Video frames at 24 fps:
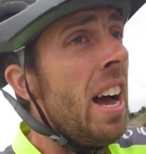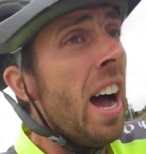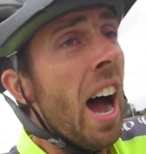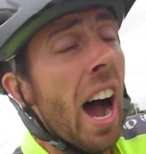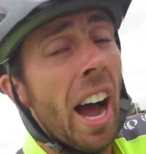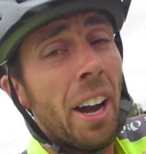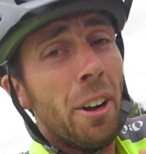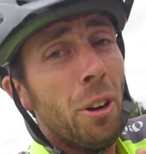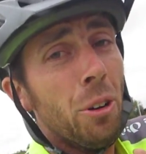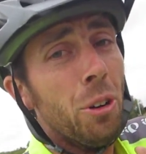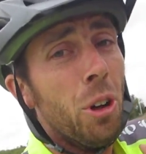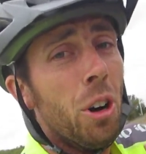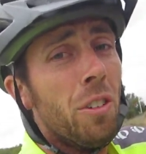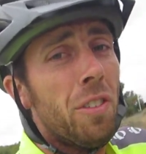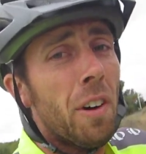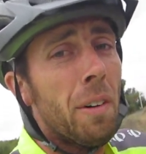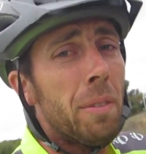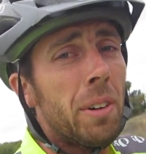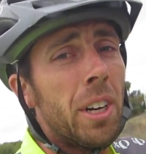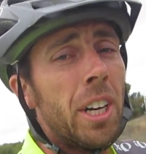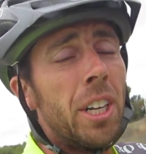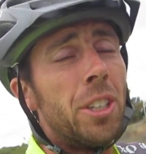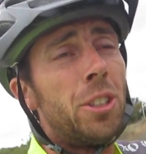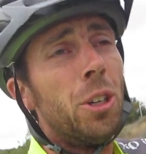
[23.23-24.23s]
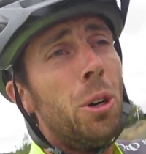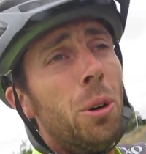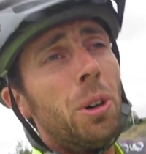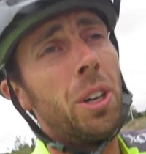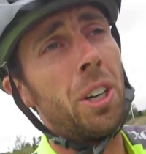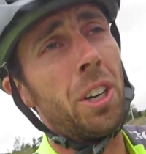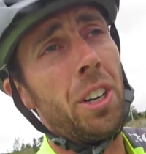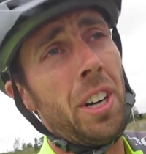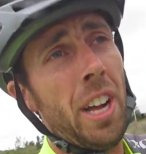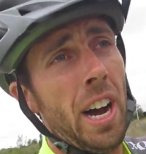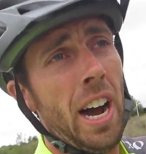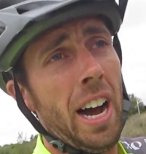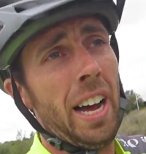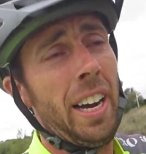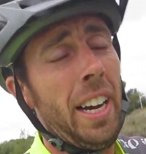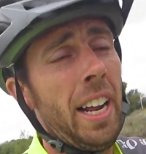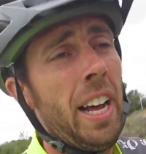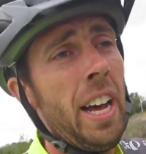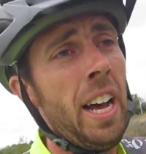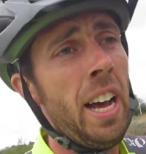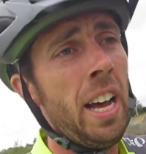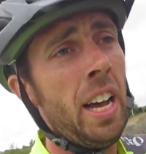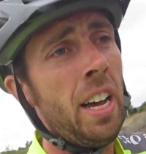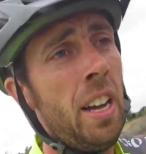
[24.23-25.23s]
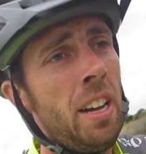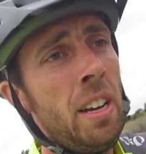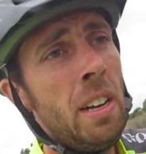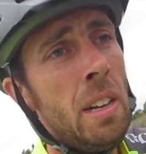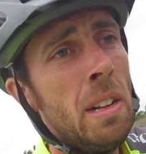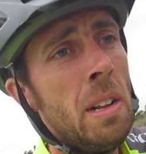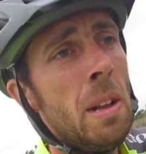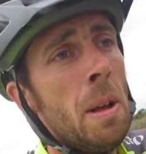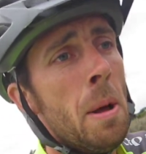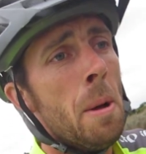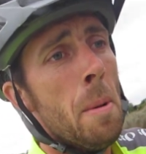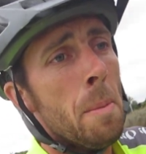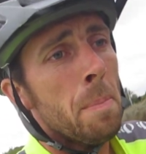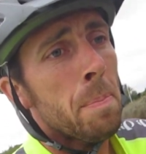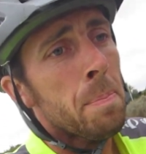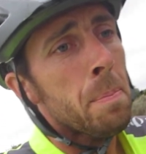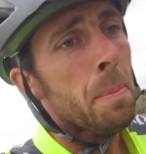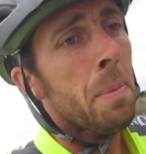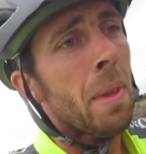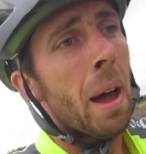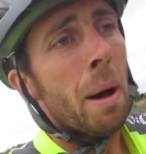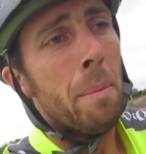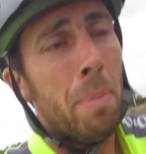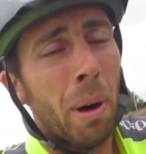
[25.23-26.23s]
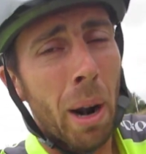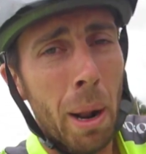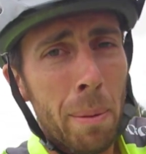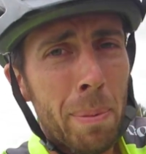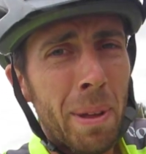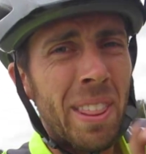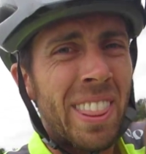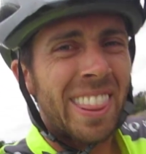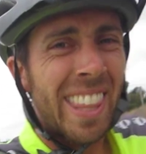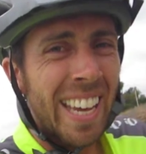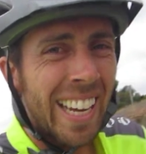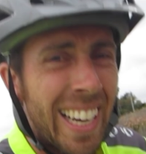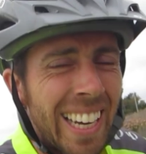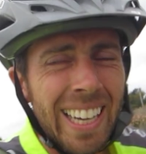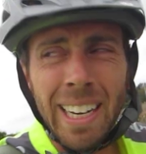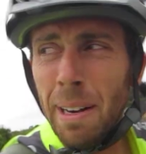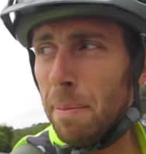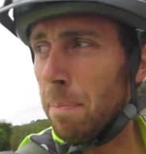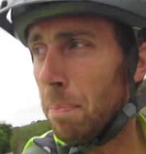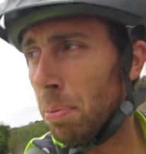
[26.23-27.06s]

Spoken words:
I don't know if I'm gonna do it or not, but I've been thinking in